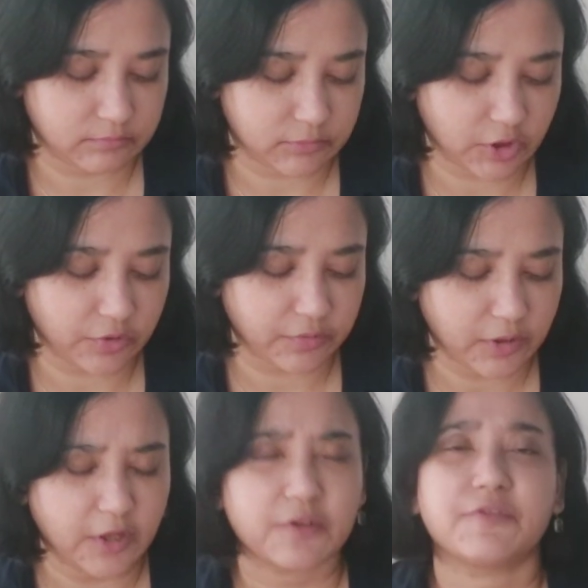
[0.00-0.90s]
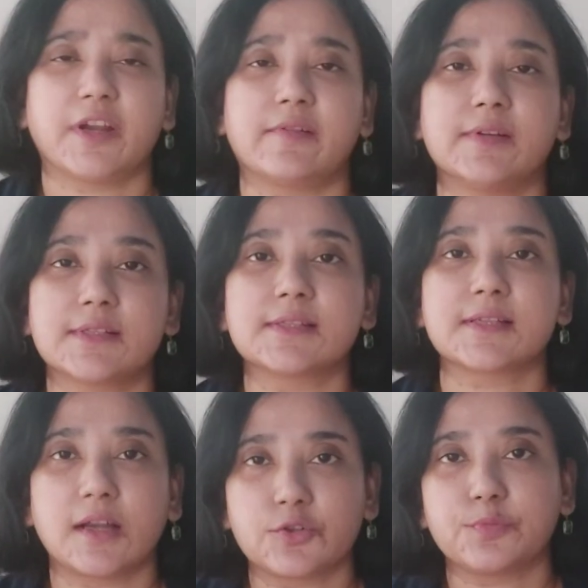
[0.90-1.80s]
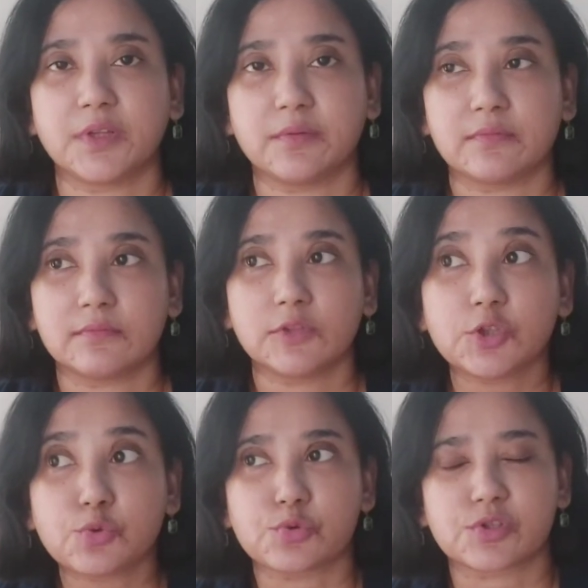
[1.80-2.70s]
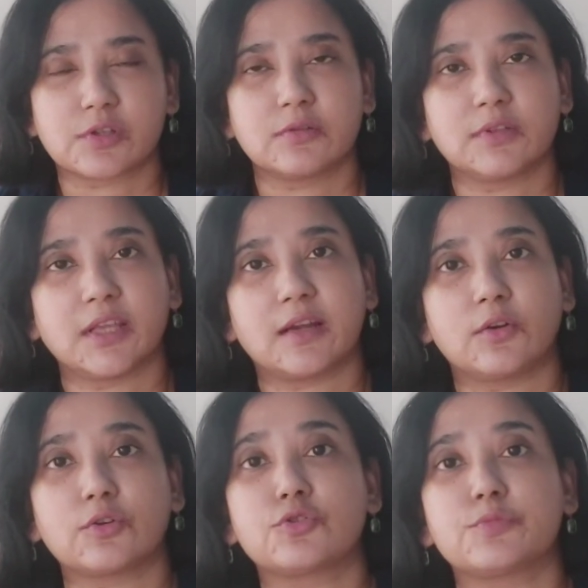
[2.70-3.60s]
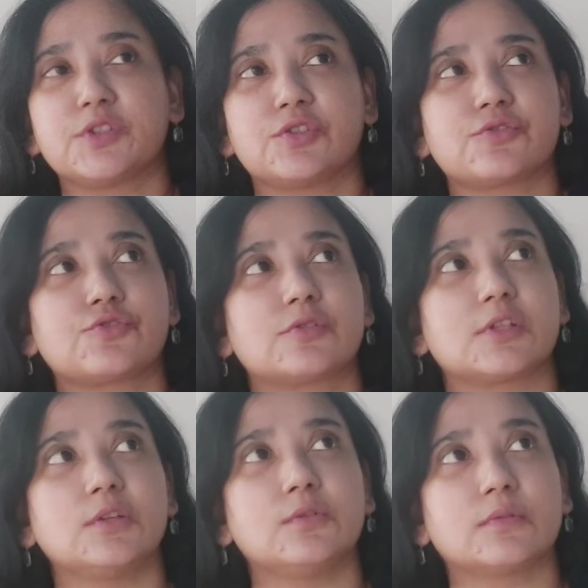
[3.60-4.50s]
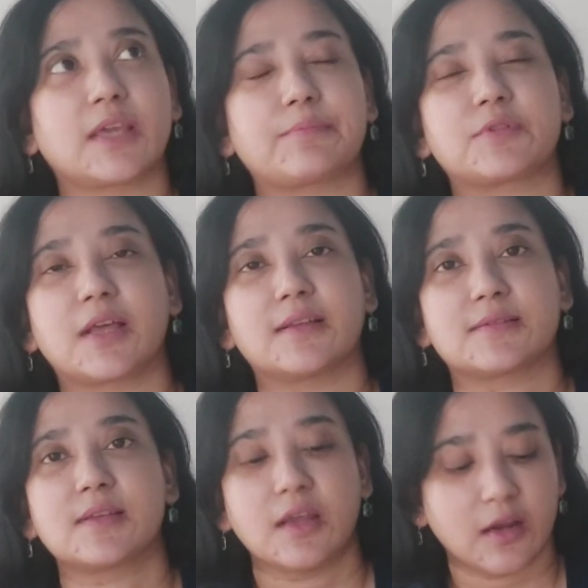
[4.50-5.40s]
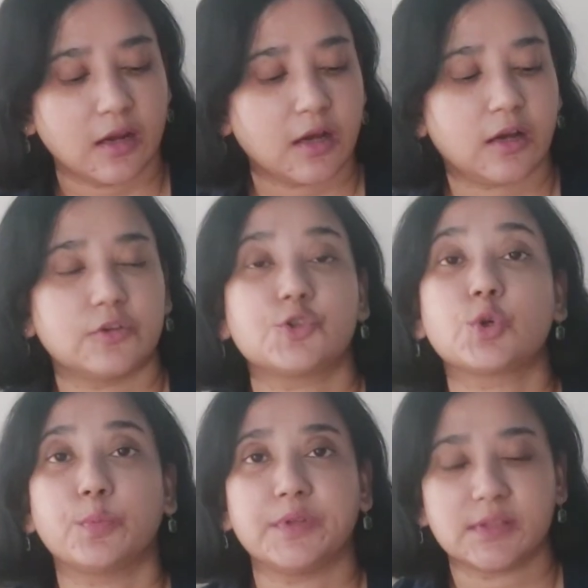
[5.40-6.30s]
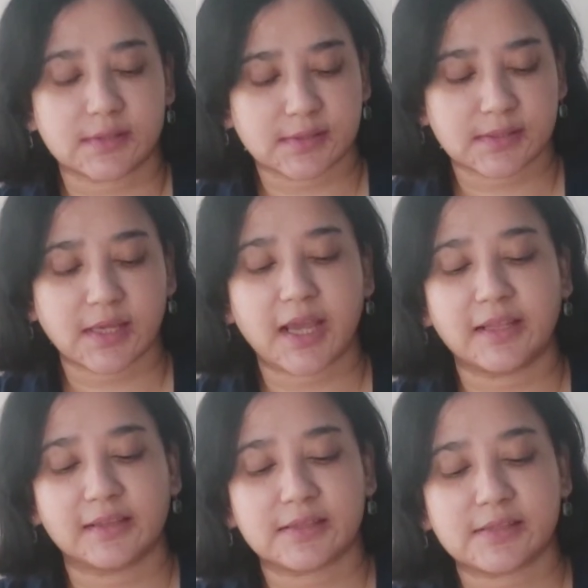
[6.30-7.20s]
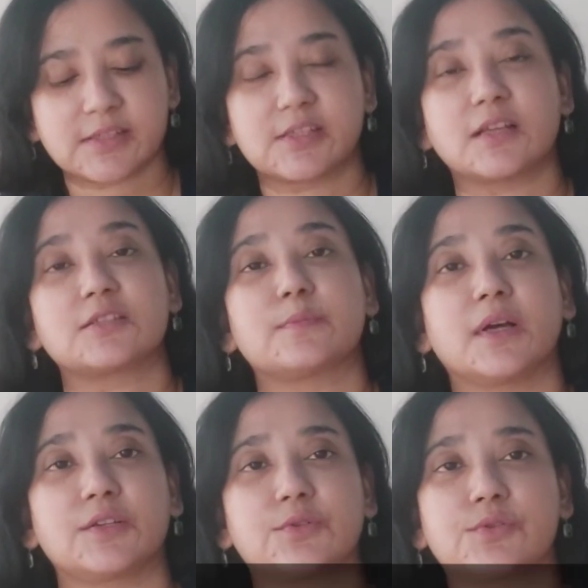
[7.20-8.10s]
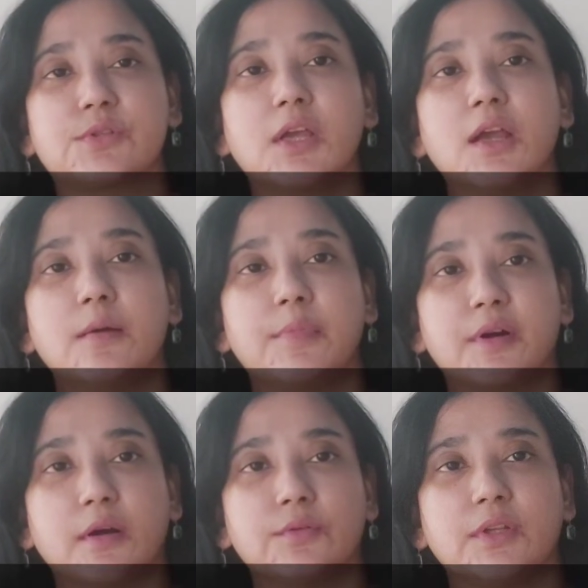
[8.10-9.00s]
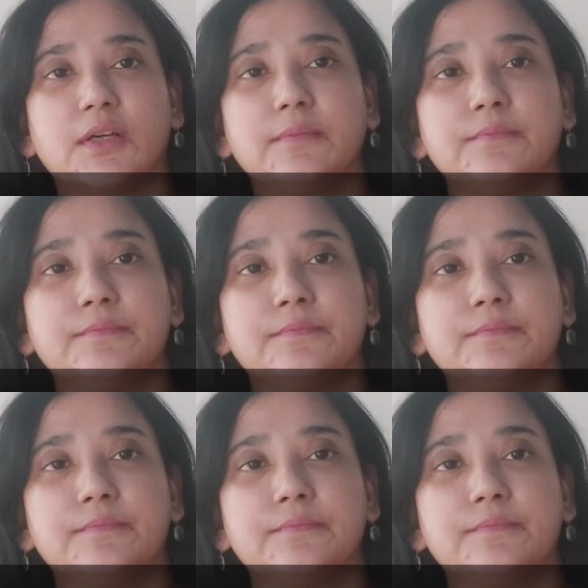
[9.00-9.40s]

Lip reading: you know, fragrances are to be used. They are not to be just kept as showpieces. And this is Nasumato's Baranda.